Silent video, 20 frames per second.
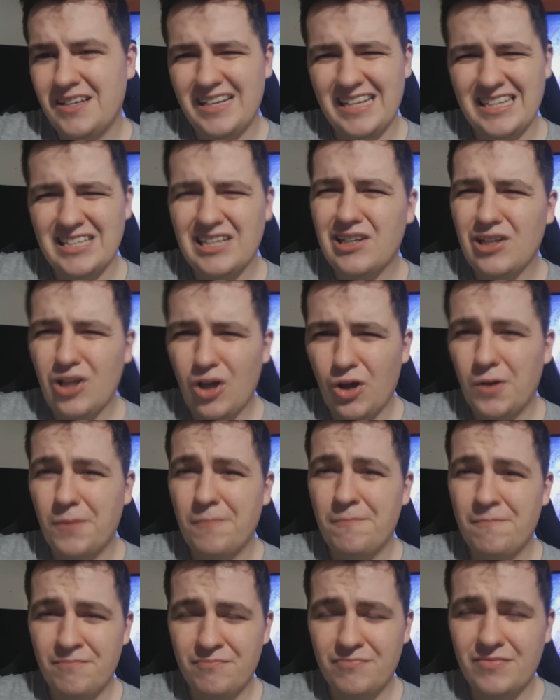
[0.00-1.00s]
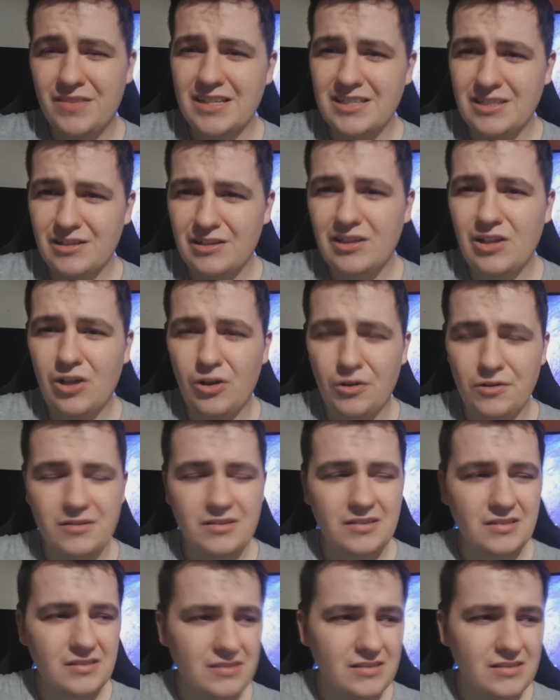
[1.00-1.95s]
it's a lot. It's a lot,